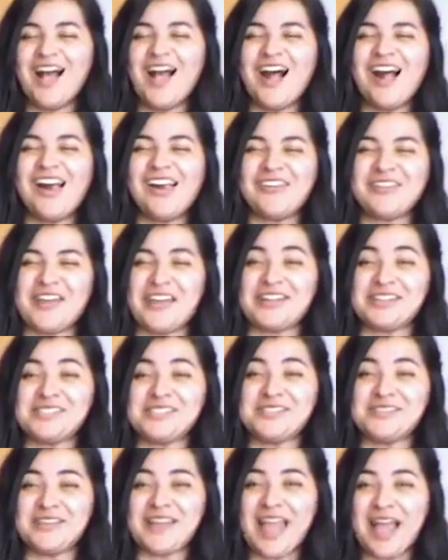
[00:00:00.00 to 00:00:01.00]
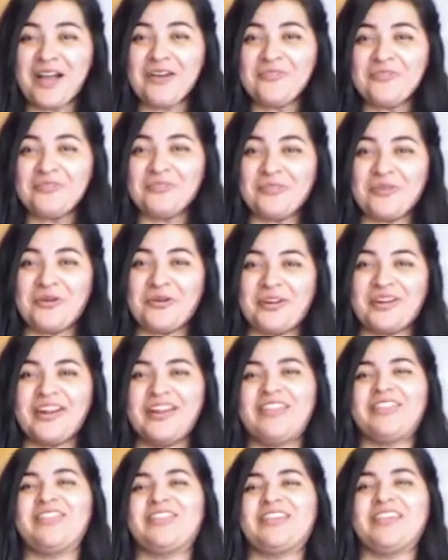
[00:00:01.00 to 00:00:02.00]
Alright, so now for
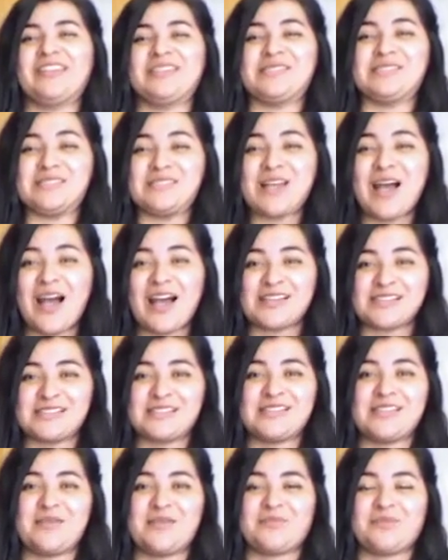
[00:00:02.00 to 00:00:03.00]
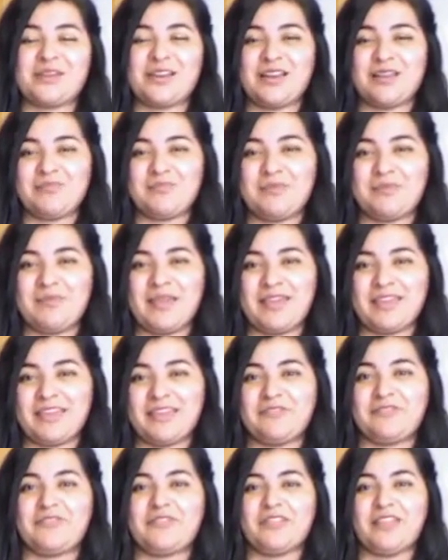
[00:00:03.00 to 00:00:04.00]
the sauce that we're going to be
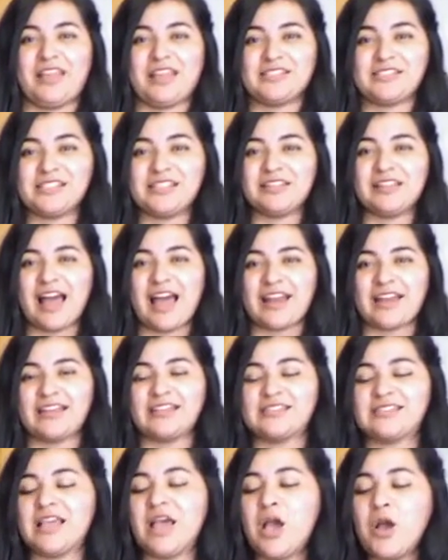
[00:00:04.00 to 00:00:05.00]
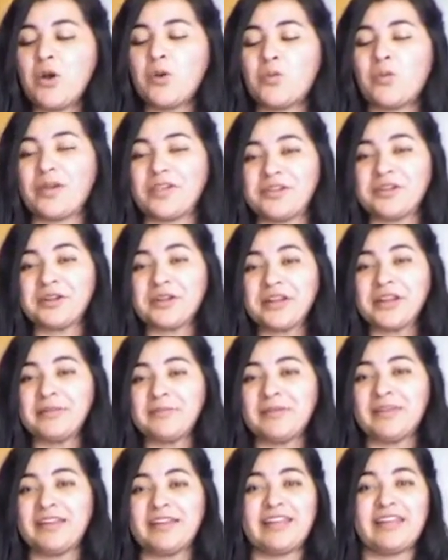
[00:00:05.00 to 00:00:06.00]
making for the enchiladas, what you're going to
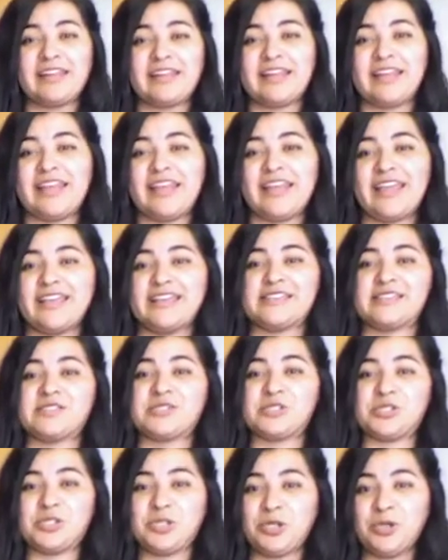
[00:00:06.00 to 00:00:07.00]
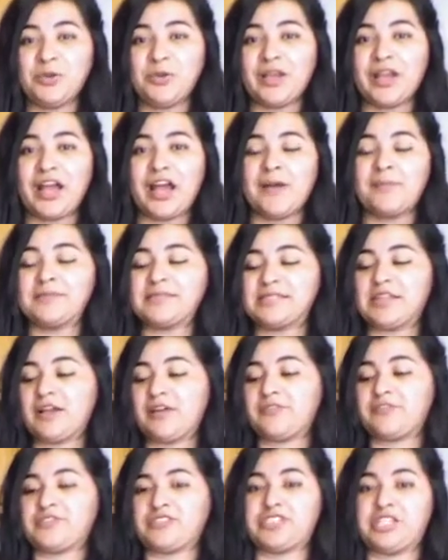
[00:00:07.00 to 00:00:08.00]
be needing is 2 cups
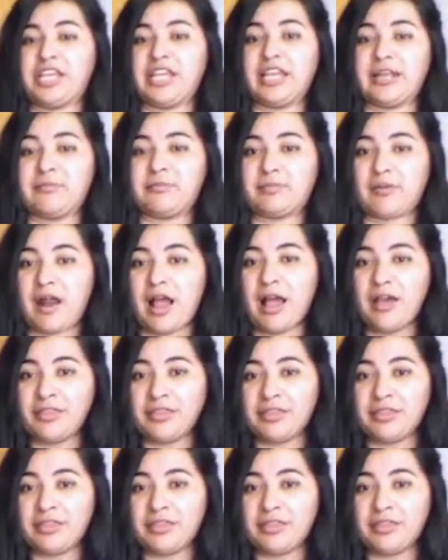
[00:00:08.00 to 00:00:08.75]
of chicken broth,